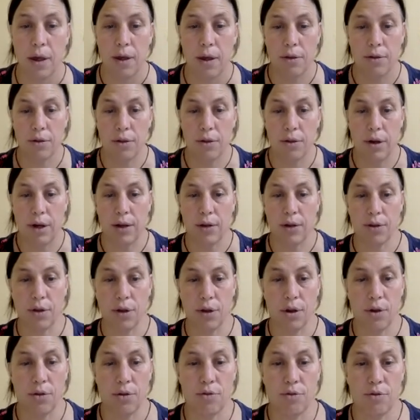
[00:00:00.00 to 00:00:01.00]
So let's
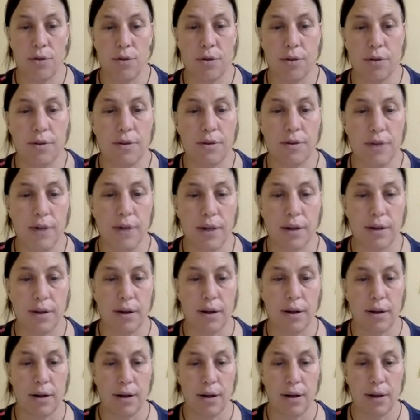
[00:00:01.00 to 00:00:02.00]
go through this in
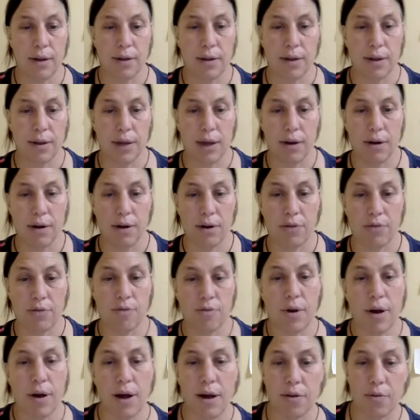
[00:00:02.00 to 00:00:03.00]
detail. It's
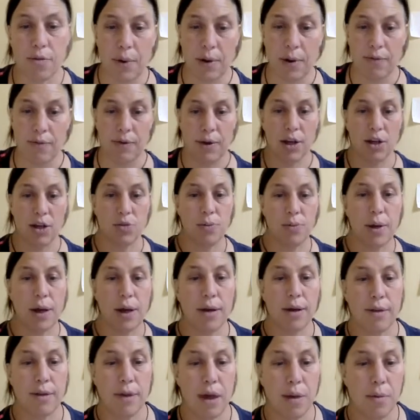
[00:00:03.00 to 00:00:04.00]
characterized by
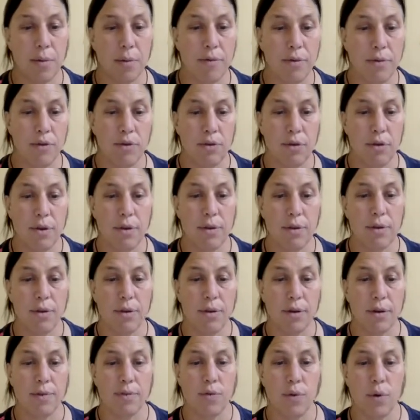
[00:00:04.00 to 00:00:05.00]
flashbacks, hypervigilance, and
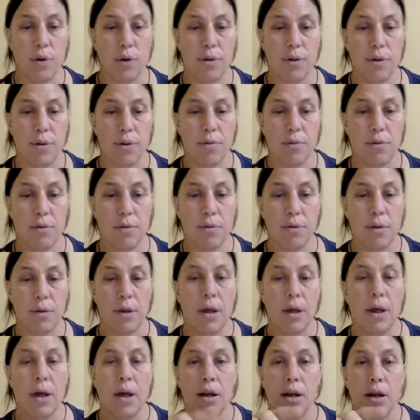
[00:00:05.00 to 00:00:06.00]
avoidance symptoms
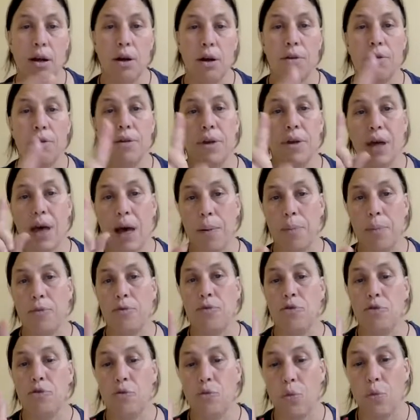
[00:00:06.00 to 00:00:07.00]
lasting up
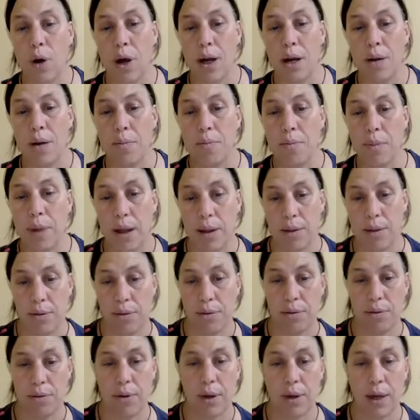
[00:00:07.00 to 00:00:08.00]
to 1
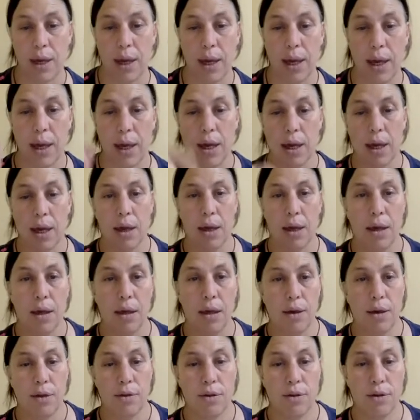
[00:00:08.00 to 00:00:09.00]
month. Okay,
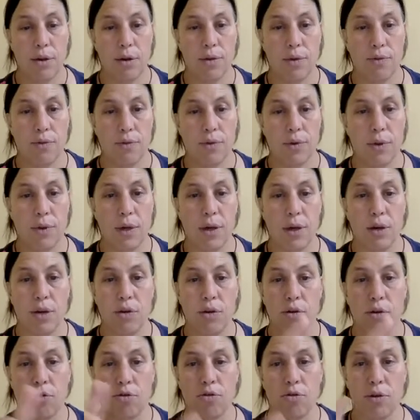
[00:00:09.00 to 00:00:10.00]
so for the
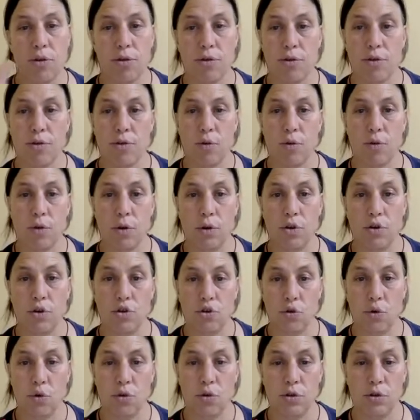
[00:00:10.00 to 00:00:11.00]
acute stress disorder,
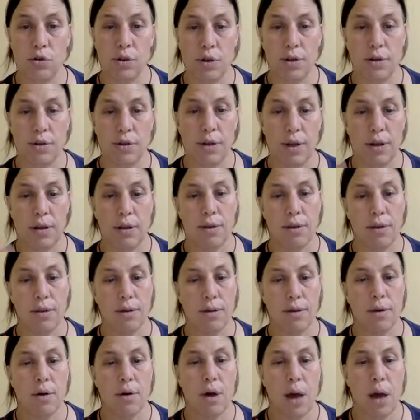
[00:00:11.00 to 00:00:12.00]
short and intense,
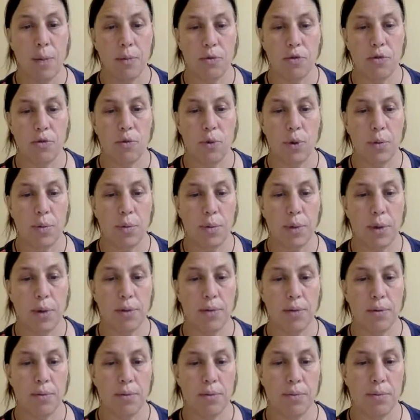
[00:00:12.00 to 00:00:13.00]
up to 1
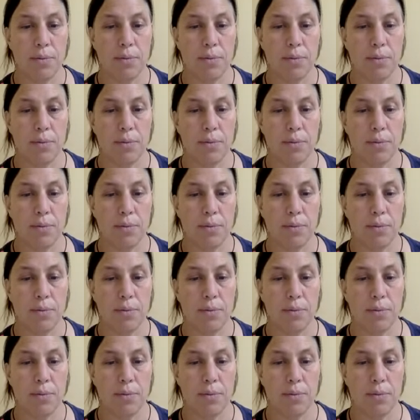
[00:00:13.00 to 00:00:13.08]
month.